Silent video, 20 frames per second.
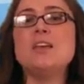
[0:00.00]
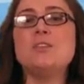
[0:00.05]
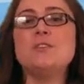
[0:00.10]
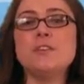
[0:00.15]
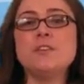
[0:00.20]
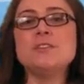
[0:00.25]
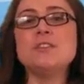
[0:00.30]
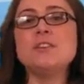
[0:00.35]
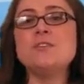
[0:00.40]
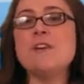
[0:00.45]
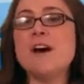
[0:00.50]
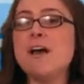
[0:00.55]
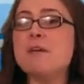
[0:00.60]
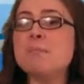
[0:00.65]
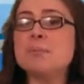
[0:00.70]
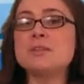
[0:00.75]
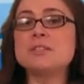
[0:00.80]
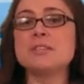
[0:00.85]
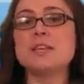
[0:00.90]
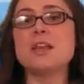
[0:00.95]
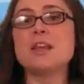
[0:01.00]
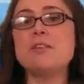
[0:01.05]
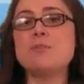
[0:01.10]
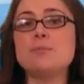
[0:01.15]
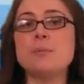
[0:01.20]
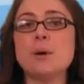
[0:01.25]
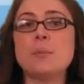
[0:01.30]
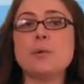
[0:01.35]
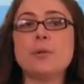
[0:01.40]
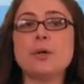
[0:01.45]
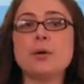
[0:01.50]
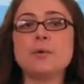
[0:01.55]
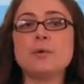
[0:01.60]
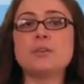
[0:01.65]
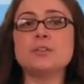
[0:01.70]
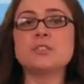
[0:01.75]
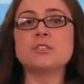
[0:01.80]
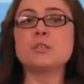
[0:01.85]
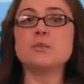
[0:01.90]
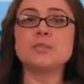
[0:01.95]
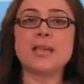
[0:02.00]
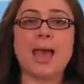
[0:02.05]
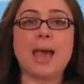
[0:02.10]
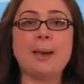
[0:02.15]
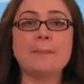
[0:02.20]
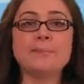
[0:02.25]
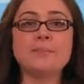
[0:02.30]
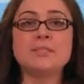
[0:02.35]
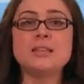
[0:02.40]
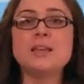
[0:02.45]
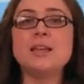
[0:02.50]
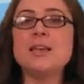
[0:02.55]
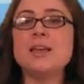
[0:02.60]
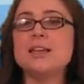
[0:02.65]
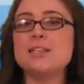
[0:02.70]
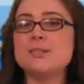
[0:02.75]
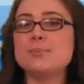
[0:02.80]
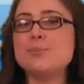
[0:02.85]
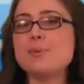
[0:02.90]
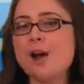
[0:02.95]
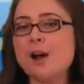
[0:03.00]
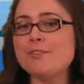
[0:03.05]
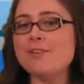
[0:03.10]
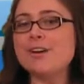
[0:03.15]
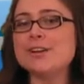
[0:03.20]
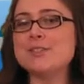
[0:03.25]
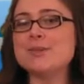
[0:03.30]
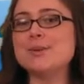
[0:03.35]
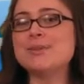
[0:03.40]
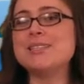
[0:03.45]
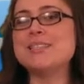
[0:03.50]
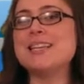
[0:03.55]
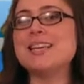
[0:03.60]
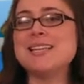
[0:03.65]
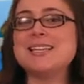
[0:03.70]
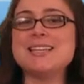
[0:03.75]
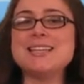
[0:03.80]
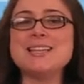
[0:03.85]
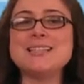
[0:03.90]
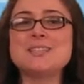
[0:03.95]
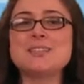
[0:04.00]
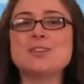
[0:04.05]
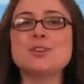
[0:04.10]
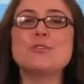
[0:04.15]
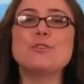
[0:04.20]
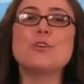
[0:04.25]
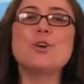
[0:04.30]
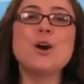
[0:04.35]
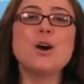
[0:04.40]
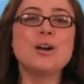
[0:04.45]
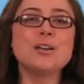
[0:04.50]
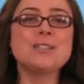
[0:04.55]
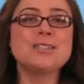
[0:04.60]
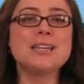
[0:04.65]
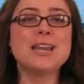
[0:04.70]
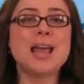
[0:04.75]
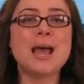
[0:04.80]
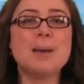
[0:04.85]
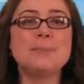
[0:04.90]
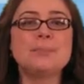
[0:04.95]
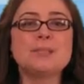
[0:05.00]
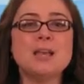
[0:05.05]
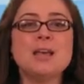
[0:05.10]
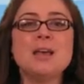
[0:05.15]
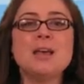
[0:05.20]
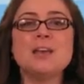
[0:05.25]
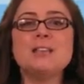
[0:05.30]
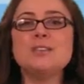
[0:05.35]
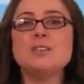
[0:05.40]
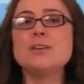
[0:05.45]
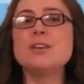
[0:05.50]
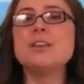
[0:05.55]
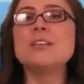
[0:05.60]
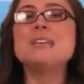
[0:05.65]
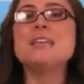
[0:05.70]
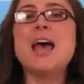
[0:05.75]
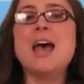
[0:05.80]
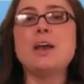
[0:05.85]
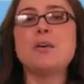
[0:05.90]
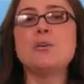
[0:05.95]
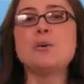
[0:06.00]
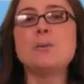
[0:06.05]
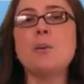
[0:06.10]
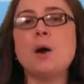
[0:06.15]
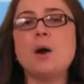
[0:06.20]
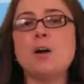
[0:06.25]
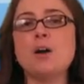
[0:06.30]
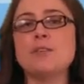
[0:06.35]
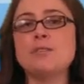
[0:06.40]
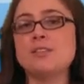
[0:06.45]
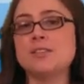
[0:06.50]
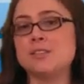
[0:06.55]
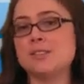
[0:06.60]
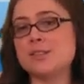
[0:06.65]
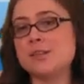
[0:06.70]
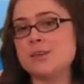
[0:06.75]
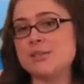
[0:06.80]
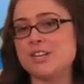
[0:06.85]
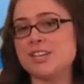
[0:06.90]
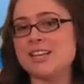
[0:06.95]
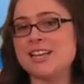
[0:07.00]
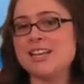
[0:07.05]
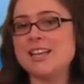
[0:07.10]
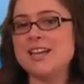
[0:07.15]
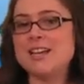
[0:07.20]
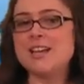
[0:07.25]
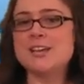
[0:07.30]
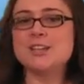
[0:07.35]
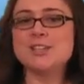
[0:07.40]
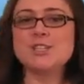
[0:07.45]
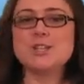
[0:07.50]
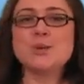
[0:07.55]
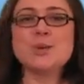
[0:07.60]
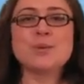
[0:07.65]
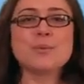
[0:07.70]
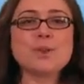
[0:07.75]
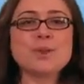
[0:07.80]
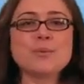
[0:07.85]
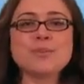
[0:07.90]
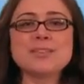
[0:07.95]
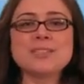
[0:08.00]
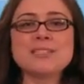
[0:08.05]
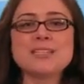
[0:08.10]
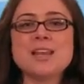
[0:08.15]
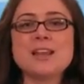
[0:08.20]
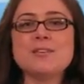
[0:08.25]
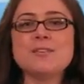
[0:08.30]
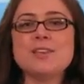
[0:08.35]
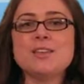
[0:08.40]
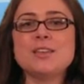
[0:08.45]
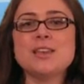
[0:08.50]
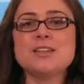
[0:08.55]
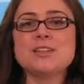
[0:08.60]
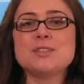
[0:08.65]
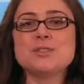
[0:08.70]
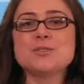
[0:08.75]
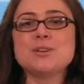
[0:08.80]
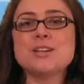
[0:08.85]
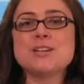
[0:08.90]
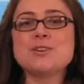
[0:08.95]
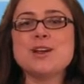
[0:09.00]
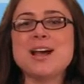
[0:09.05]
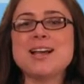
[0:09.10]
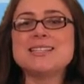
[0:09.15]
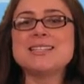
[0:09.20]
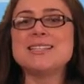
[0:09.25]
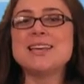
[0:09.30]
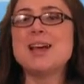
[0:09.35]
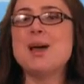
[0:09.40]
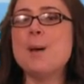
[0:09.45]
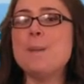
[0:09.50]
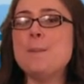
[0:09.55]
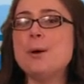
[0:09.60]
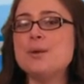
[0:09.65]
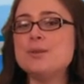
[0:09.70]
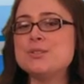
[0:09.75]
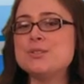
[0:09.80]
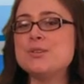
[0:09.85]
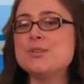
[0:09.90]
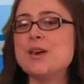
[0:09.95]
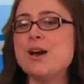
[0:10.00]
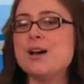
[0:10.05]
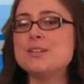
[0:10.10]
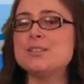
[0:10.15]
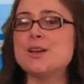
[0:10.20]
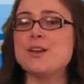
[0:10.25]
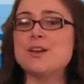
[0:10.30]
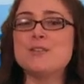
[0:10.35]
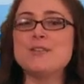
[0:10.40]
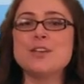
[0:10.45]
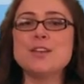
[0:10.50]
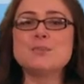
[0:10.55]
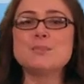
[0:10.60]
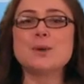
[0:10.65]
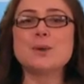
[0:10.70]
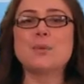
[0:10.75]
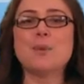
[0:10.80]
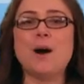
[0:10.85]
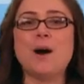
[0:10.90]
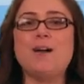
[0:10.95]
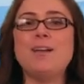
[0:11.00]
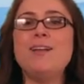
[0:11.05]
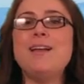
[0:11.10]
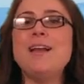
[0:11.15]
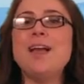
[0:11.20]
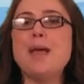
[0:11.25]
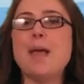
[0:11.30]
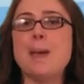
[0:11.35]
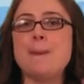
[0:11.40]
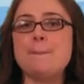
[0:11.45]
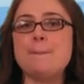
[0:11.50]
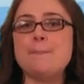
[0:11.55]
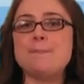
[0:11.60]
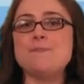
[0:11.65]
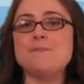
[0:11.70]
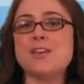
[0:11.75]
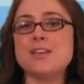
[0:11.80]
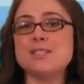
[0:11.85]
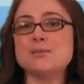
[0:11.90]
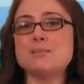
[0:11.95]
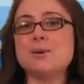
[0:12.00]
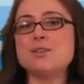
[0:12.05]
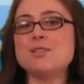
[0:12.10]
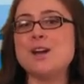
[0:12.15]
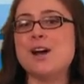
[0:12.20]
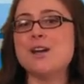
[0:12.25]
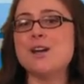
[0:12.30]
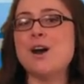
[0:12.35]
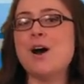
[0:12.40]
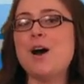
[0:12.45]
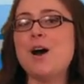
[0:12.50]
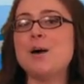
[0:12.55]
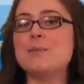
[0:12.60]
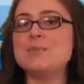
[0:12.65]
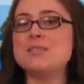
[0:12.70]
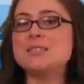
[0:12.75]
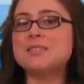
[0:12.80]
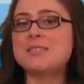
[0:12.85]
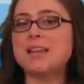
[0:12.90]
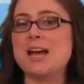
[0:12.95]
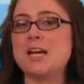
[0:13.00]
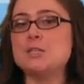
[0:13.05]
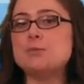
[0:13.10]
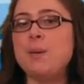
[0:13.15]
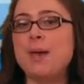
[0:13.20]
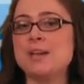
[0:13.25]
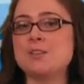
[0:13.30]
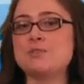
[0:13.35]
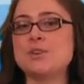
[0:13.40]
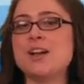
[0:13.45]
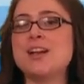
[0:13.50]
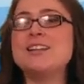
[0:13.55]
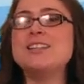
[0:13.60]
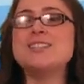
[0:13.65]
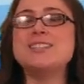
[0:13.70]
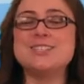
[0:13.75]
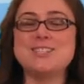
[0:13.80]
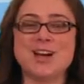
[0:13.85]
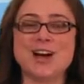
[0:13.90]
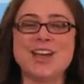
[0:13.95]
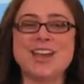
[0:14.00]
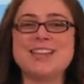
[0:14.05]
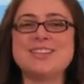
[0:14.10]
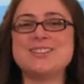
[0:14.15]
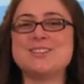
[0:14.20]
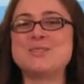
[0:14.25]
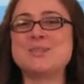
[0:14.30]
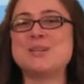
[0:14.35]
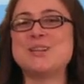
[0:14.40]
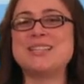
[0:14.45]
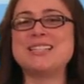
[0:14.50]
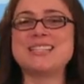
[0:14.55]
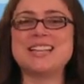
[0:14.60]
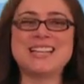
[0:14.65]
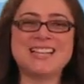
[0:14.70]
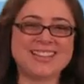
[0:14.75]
55% of mobile owners use apps, and DuBravac told attendees to look for content apps they are an integral part of the solution. Do you agree with the state of the industry address? Post your thoughts on our Facebook wall at facebook.com slash petra.industries.